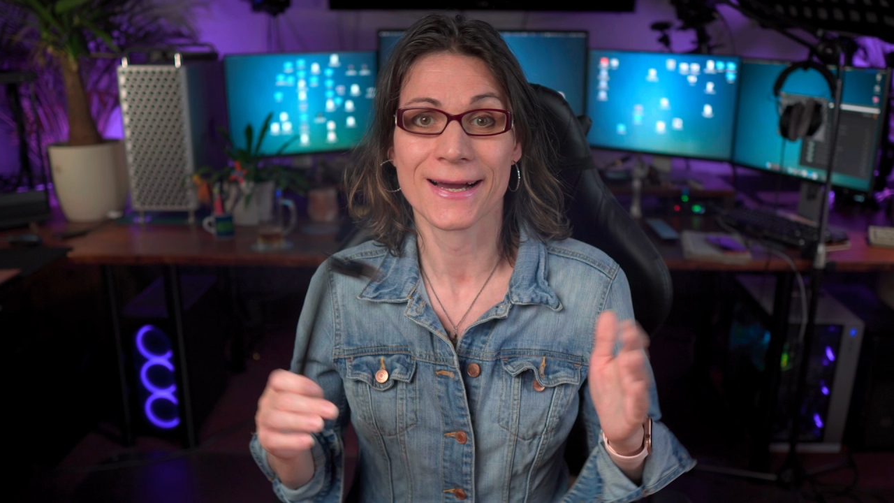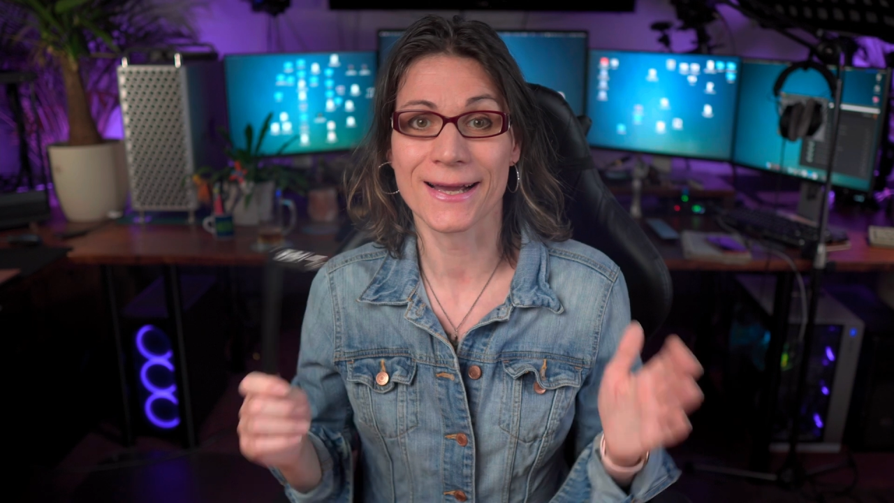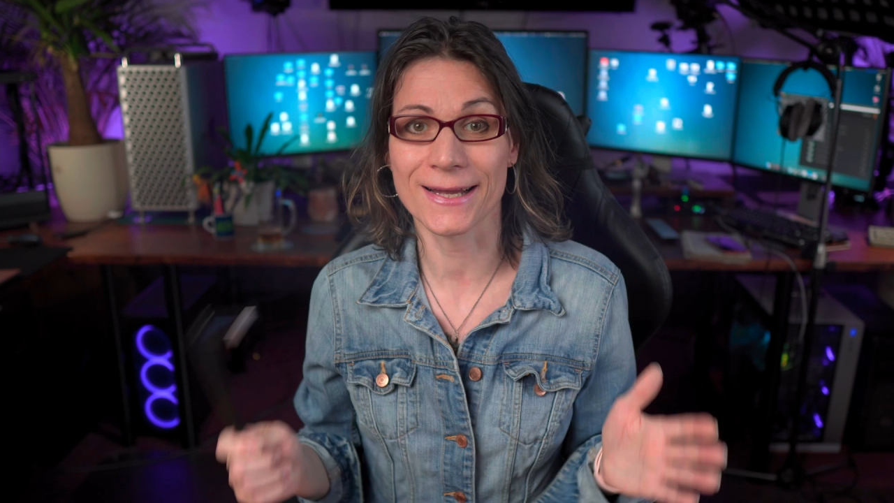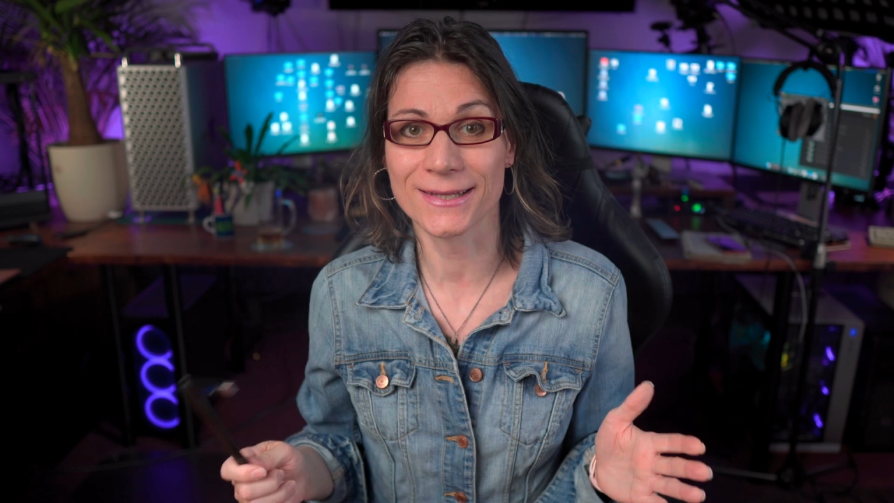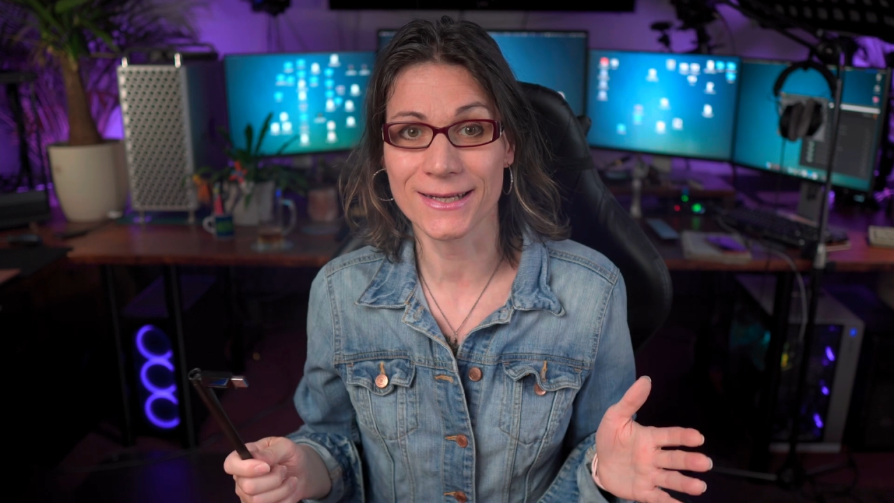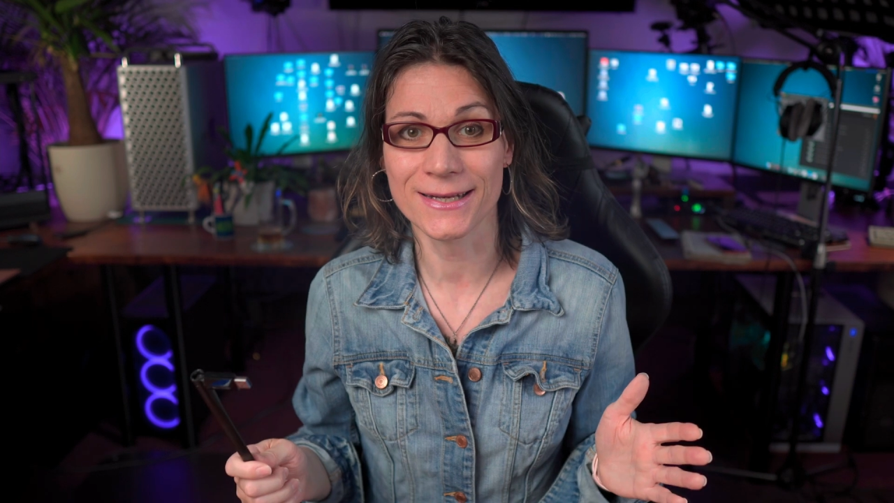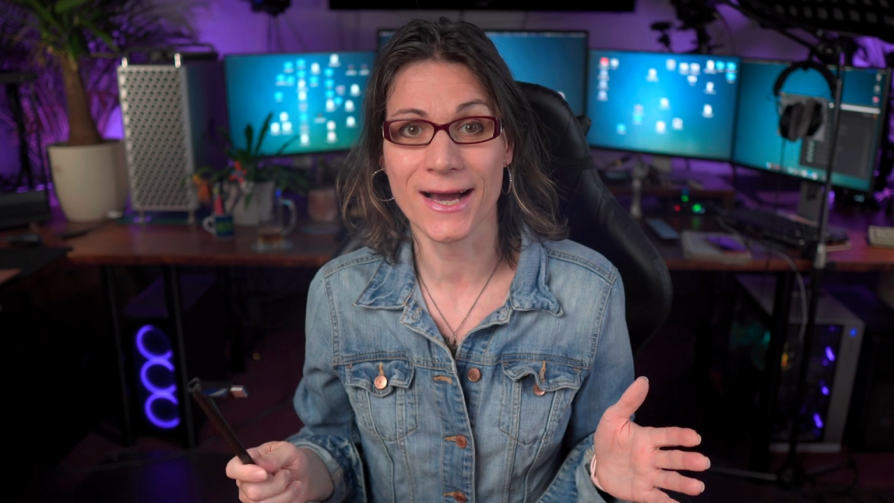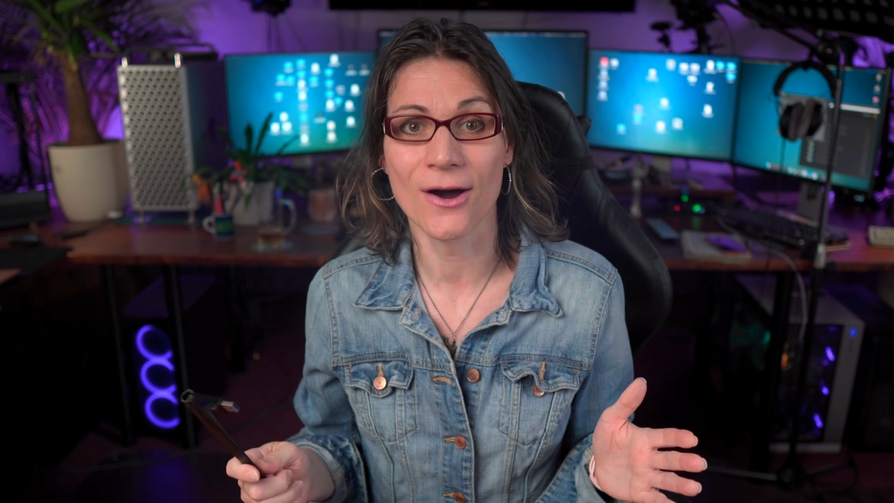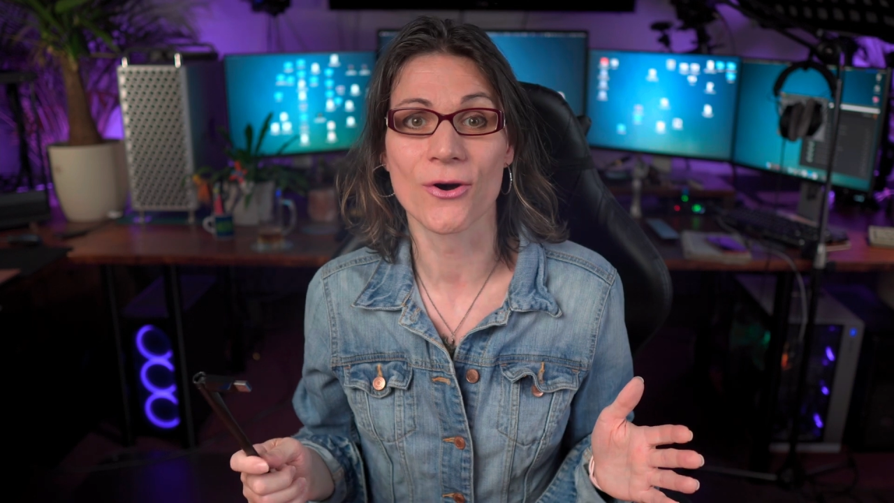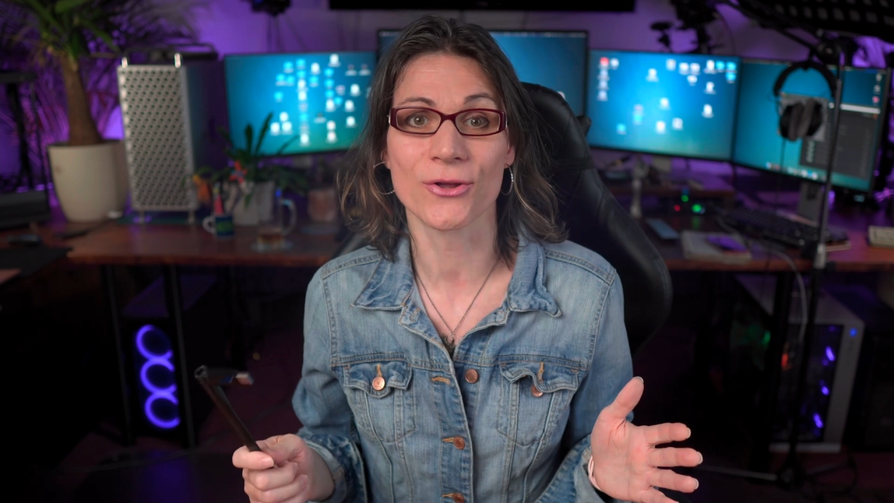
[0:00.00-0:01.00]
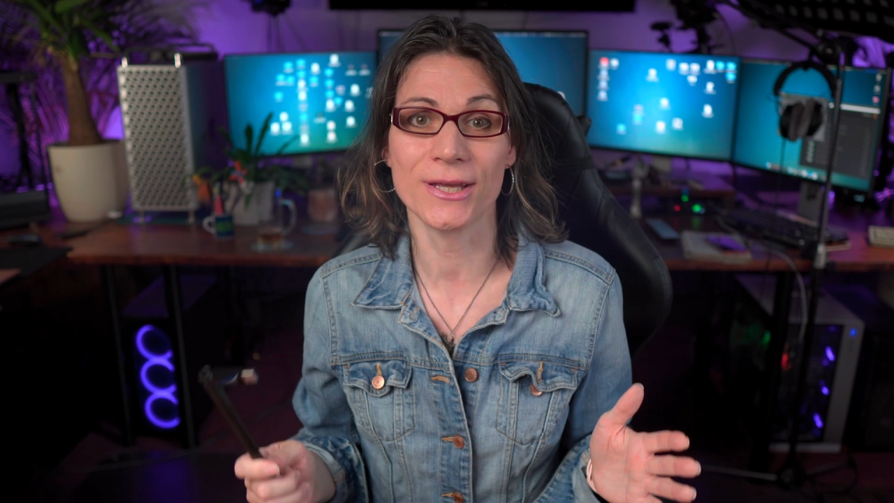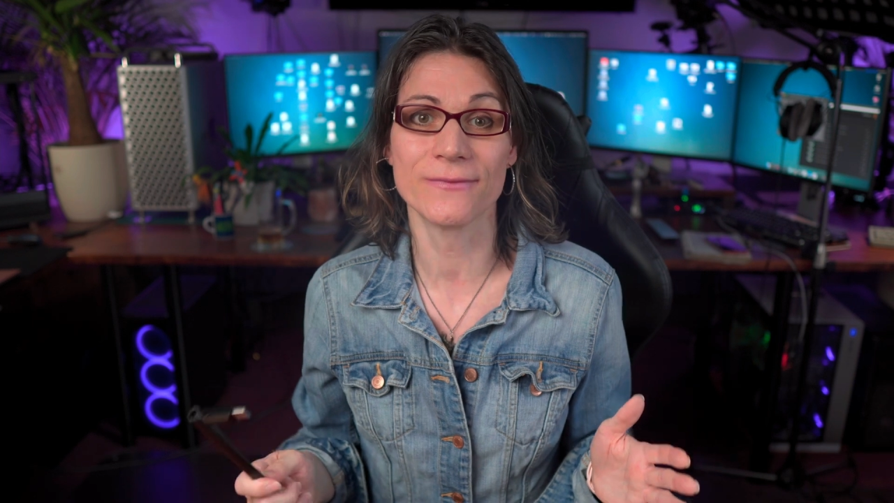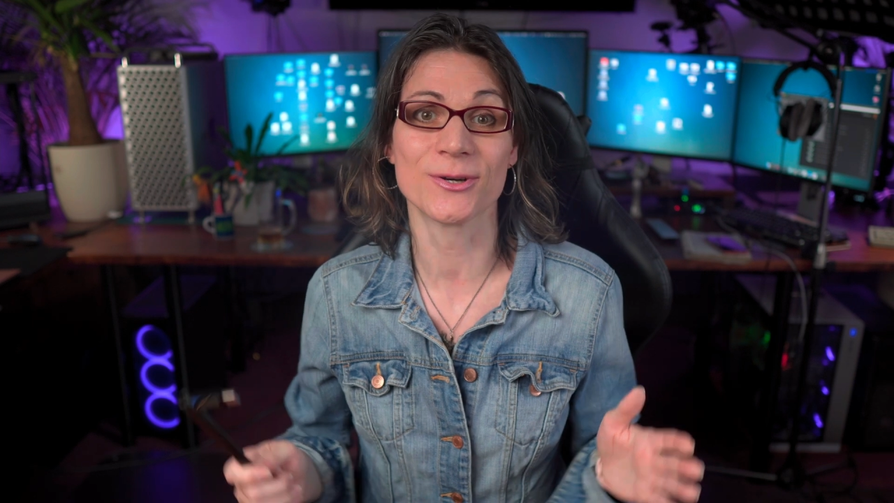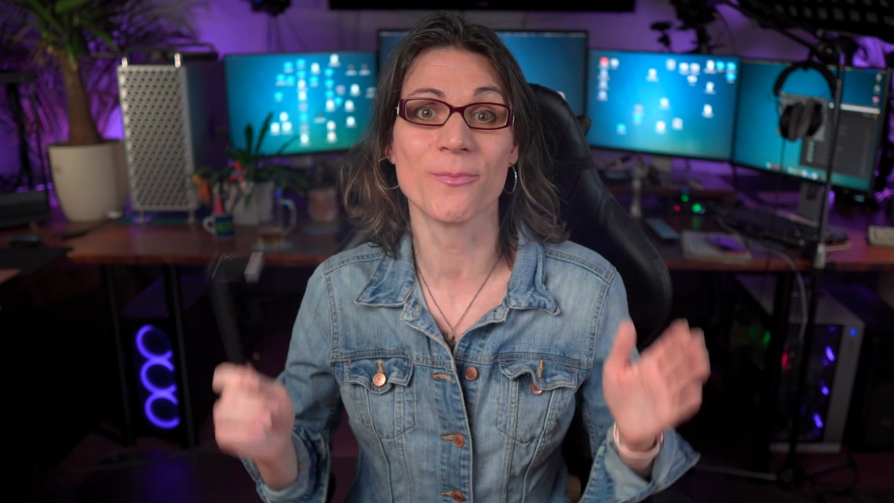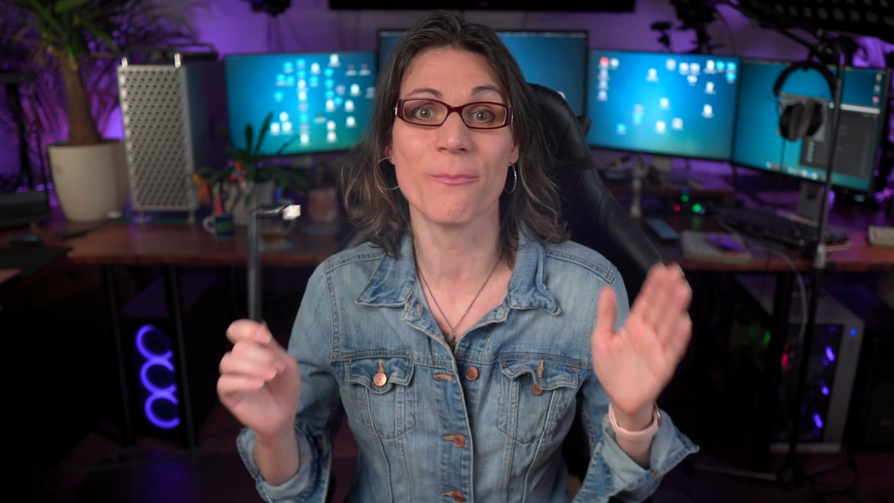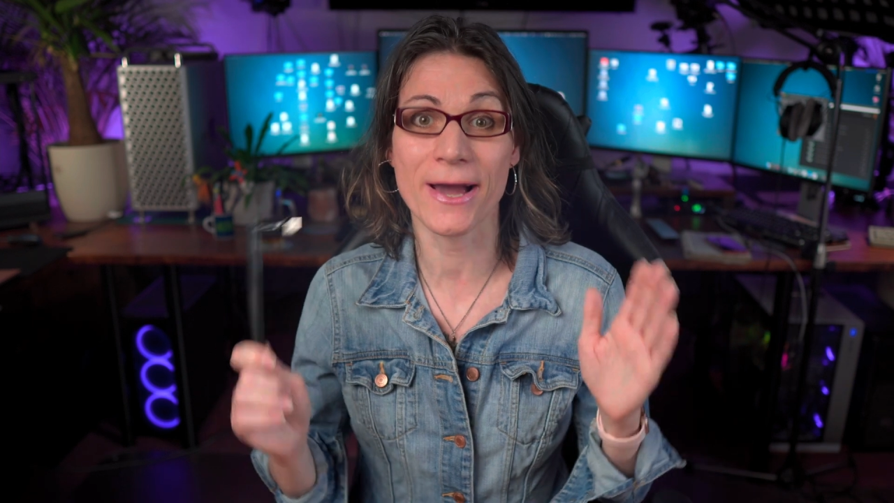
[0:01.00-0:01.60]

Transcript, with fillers: Catalina or even